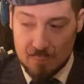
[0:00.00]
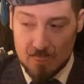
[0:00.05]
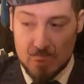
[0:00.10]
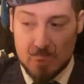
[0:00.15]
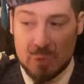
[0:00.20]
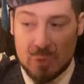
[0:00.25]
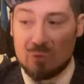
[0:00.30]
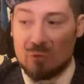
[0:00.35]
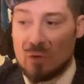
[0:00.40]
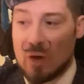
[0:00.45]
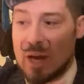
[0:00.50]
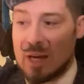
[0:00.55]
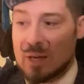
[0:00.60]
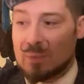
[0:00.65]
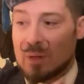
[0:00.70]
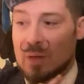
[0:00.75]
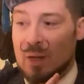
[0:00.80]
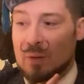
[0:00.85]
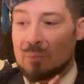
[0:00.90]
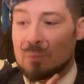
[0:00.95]

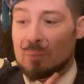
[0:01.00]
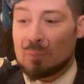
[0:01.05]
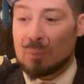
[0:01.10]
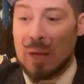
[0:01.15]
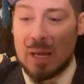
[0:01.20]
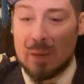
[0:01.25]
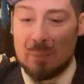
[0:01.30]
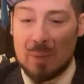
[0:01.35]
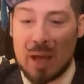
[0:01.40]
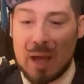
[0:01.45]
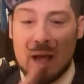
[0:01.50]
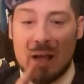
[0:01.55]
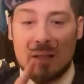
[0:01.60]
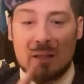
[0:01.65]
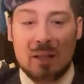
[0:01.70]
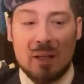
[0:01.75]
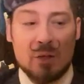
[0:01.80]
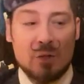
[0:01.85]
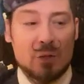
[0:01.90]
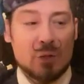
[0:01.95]

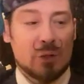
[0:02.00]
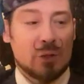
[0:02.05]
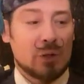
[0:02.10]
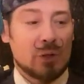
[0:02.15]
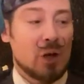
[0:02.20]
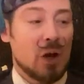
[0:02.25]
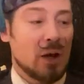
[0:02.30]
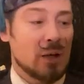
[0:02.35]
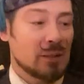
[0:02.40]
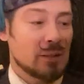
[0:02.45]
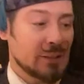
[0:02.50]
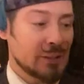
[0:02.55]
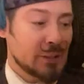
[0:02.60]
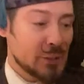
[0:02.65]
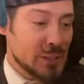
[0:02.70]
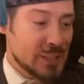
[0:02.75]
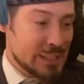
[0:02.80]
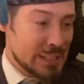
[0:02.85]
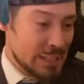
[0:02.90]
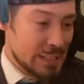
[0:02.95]
PayPal under
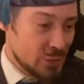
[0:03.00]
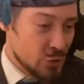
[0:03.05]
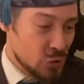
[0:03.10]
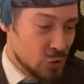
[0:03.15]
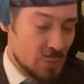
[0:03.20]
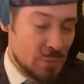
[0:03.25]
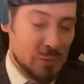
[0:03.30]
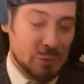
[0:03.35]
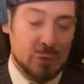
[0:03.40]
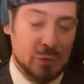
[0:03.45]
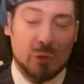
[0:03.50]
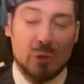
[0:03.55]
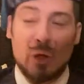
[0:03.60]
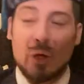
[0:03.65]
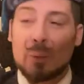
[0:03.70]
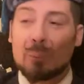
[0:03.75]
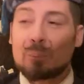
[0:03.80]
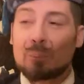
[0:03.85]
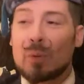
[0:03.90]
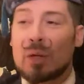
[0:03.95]

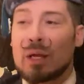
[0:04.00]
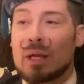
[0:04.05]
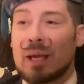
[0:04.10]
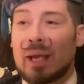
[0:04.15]
rlillard6@gmail.com,